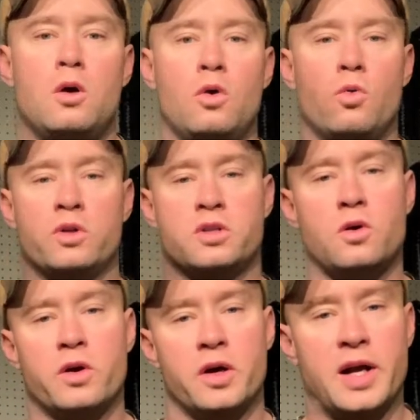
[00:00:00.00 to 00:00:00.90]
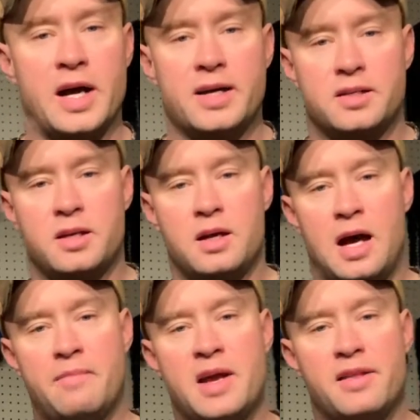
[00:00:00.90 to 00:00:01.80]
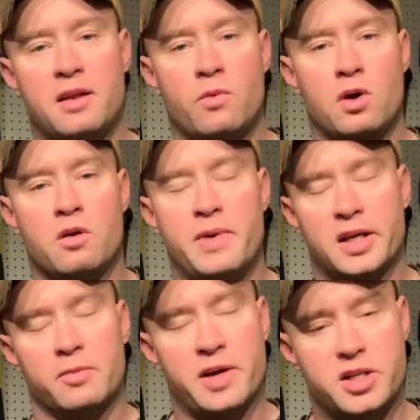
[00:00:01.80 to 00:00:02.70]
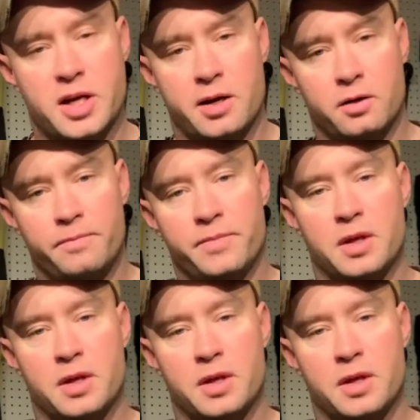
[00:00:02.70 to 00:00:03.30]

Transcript: What's going on, guys? I'm Nathan and welcome back to my channel.